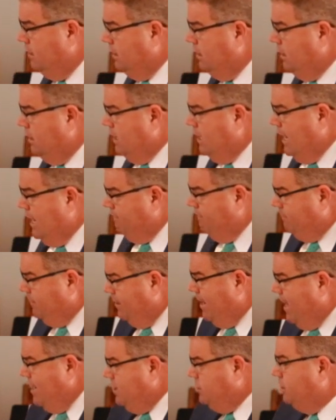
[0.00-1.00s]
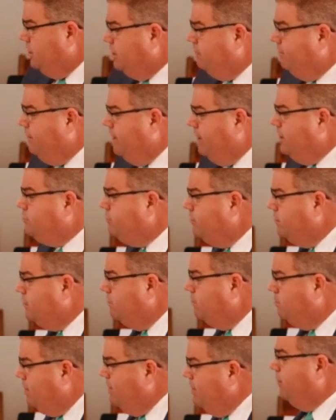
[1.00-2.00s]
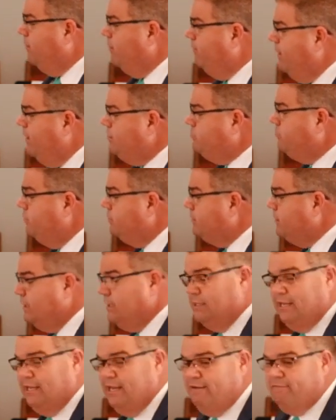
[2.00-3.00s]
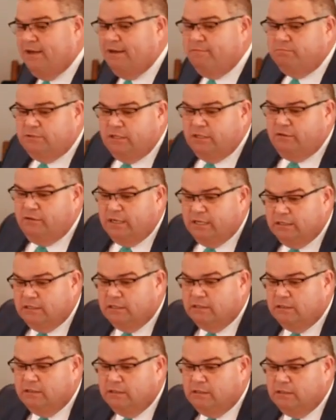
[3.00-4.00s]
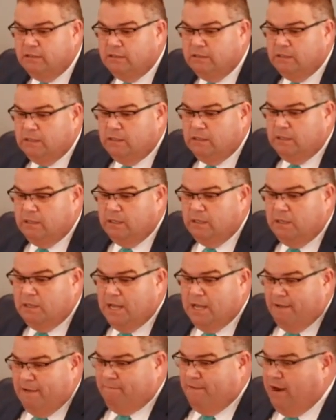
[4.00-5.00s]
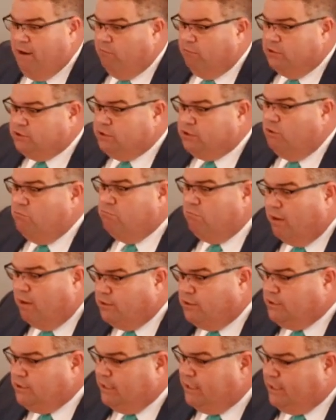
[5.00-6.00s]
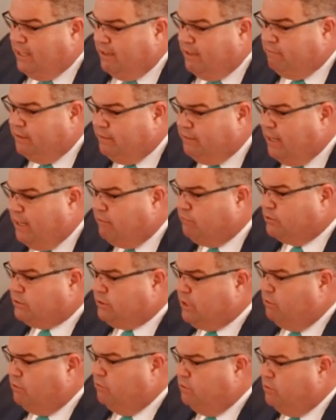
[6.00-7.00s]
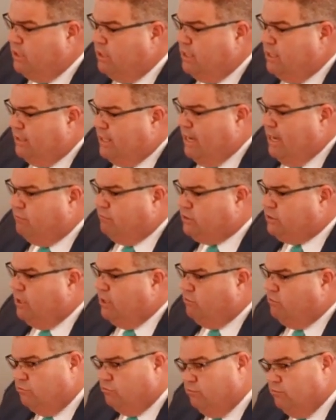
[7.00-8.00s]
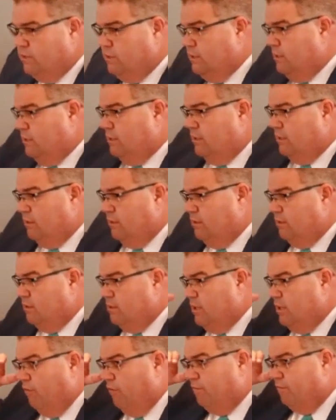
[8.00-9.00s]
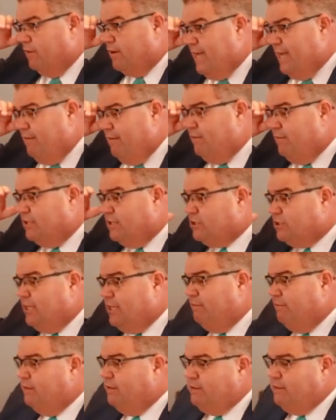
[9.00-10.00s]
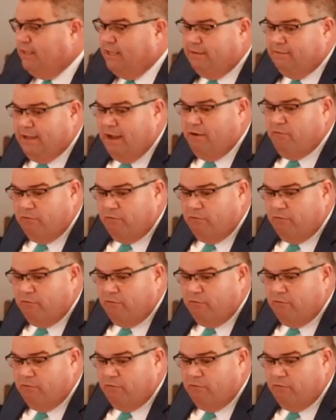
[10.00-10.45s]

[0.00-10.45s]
If the nation of Israel and the people of Israel couldn't live up to it, and there was no mercy given, there was no, there was no, no forgiveness given, then they were in